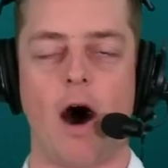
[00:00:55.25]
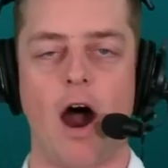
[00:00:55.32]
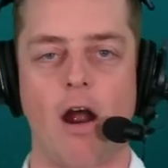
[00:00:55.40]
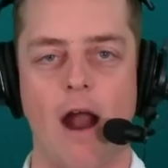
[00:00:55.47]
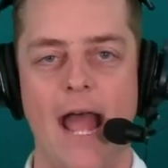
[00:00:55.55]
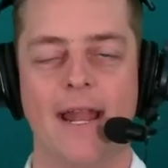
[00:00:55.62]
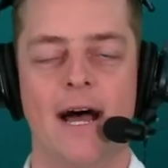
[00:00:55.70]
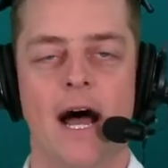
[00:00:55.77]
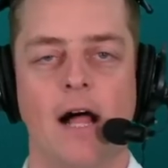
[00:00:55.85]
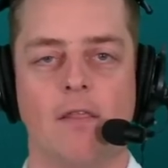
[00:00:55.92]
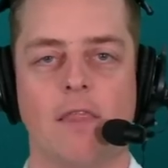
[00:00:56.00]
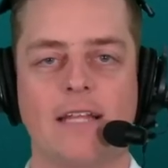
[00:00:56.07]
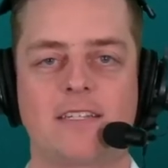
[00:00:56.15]
All right,
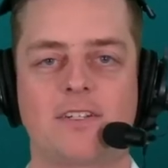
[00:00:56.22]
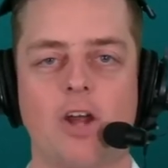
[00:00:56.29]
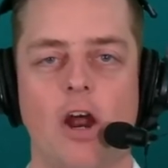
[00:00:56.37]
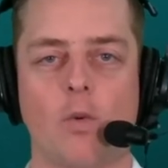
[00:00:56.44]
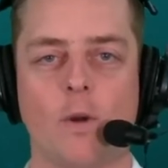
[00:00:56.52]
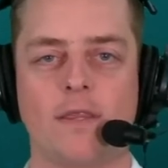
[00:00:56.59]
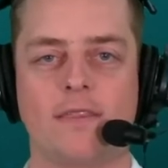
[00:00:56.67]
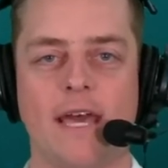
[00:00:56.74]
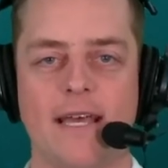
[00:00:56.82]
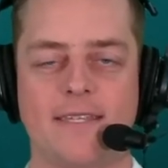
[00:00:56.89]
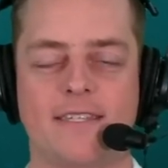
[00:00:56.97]
let's start with this.